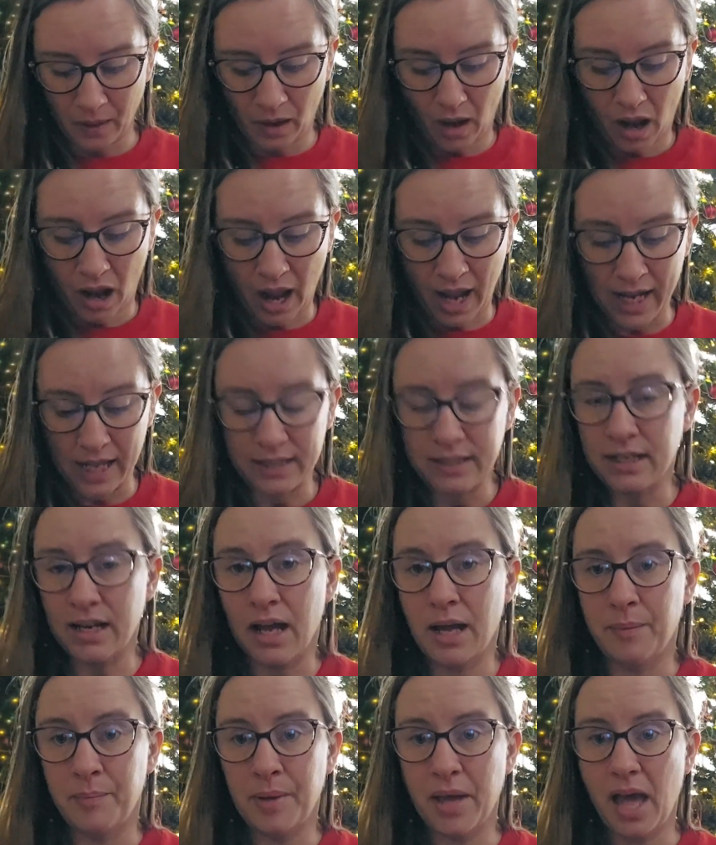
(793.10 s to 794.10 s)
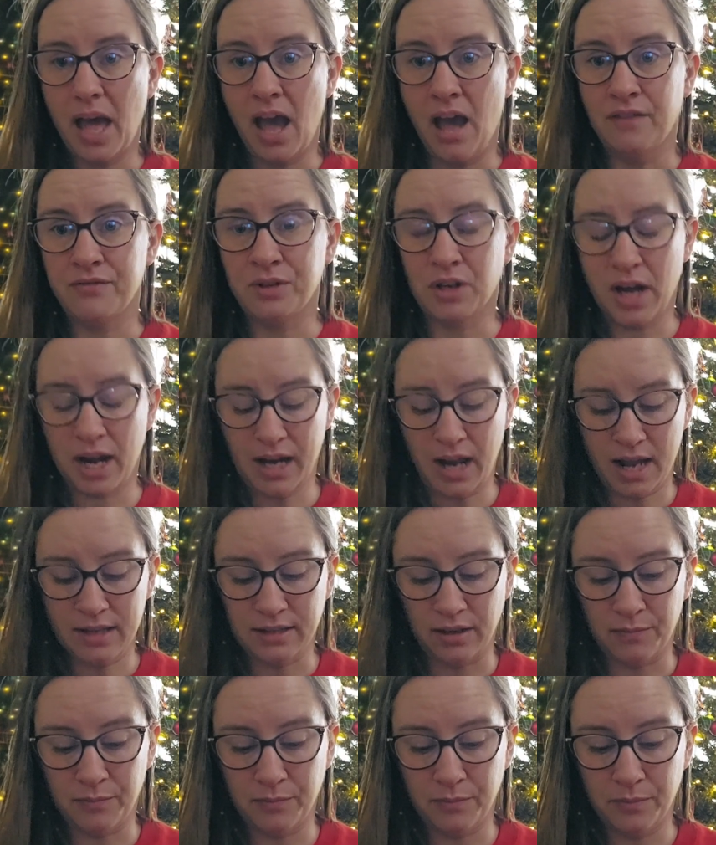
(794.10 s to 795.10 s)
I ended up, after I got
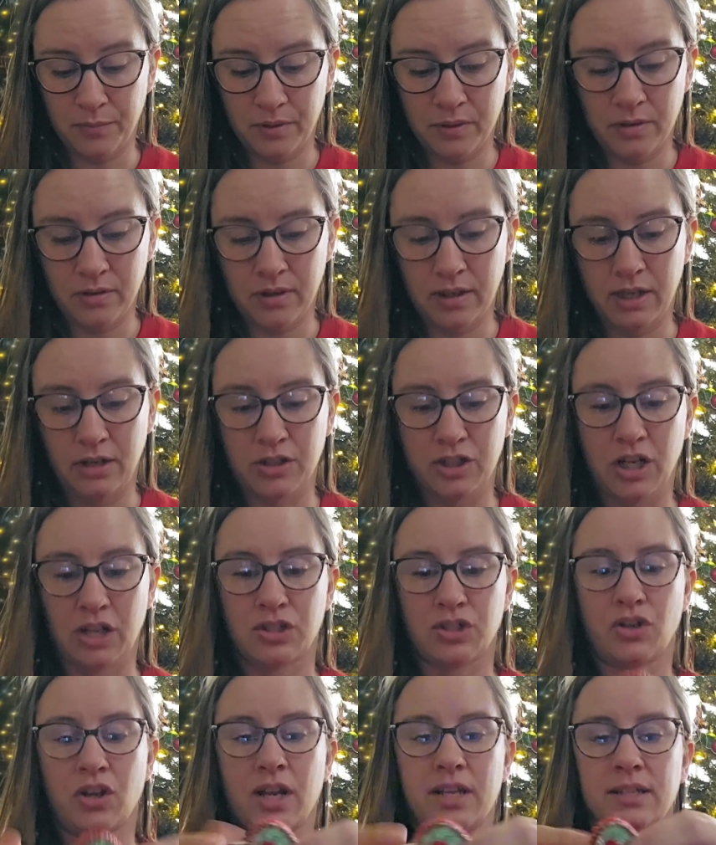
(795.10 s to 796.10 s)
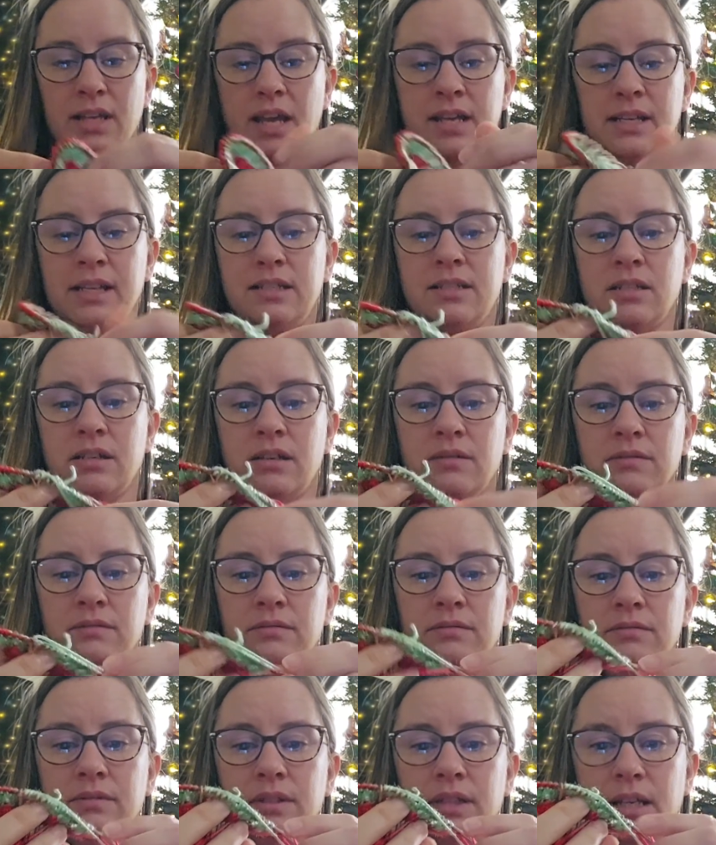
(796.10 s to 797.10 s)
done, here's yesterday's. I need to
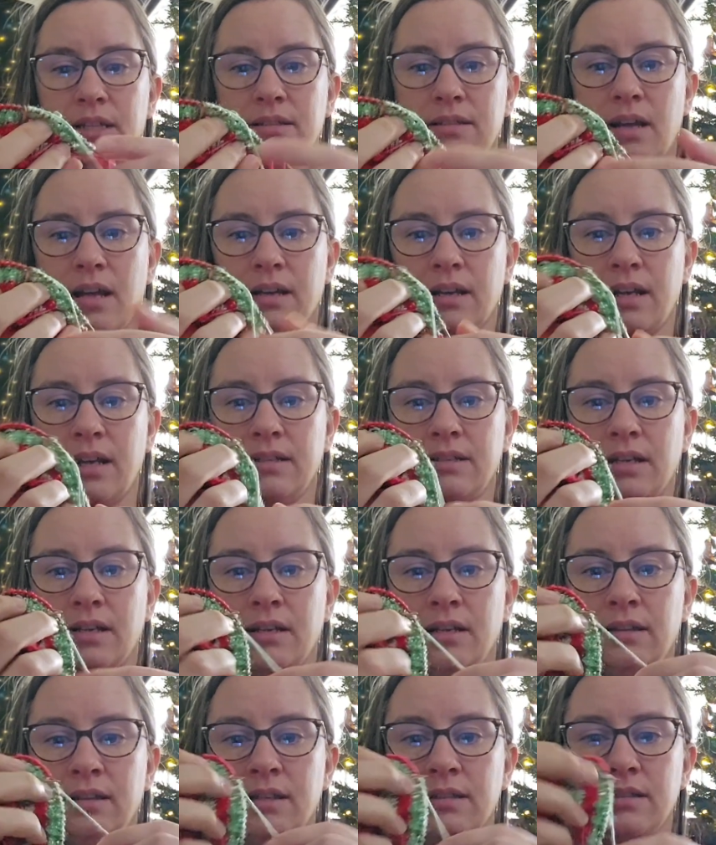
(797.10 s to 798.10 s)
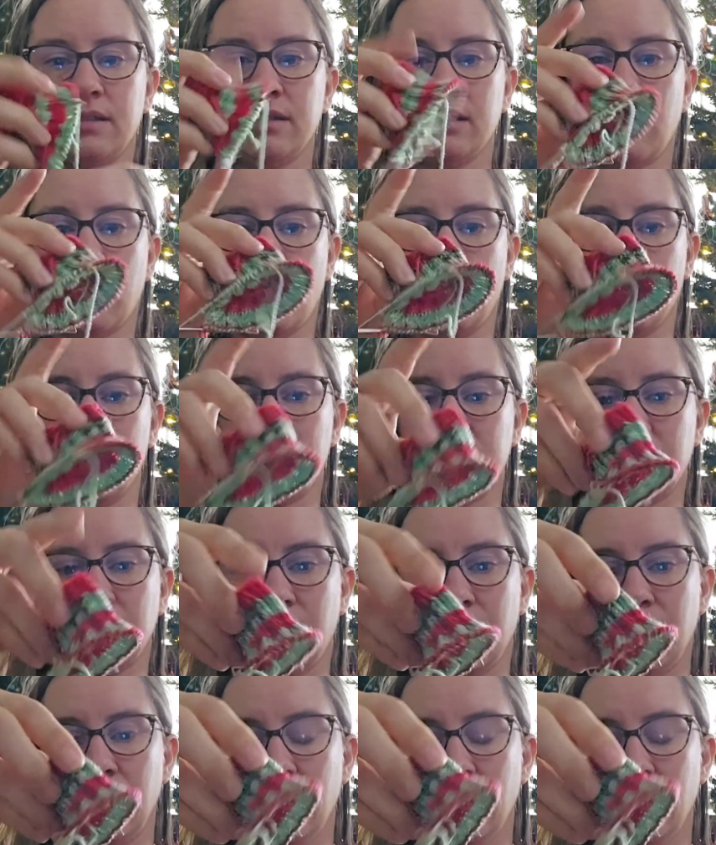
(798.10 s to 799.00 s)
get stockinette done on this, obviously.